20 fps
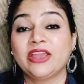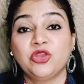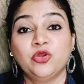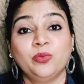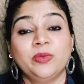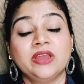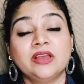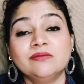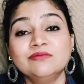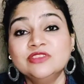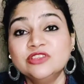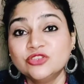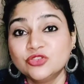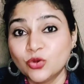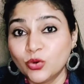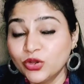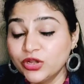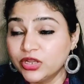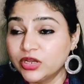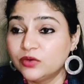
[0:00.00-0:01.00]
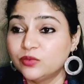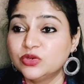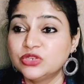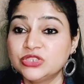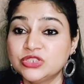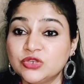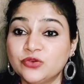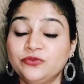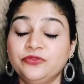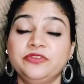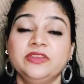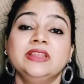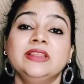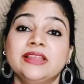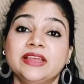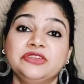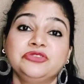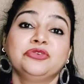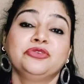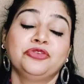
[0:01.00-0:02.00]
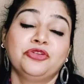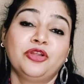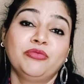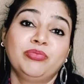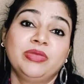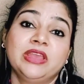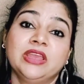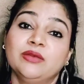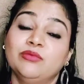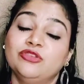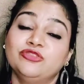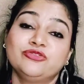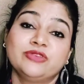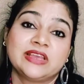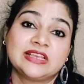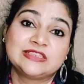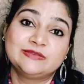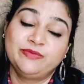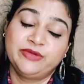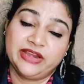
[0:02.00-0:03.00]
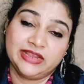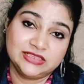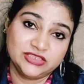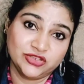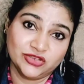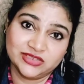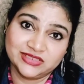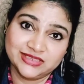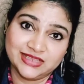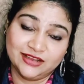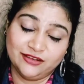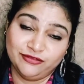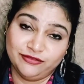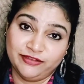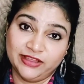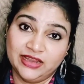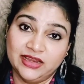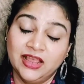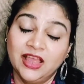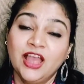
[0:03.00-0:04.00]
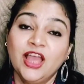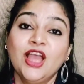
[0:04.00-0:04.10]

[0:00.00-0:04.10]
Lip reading: You become so nervous, you feel that you're not being able to express yourself well.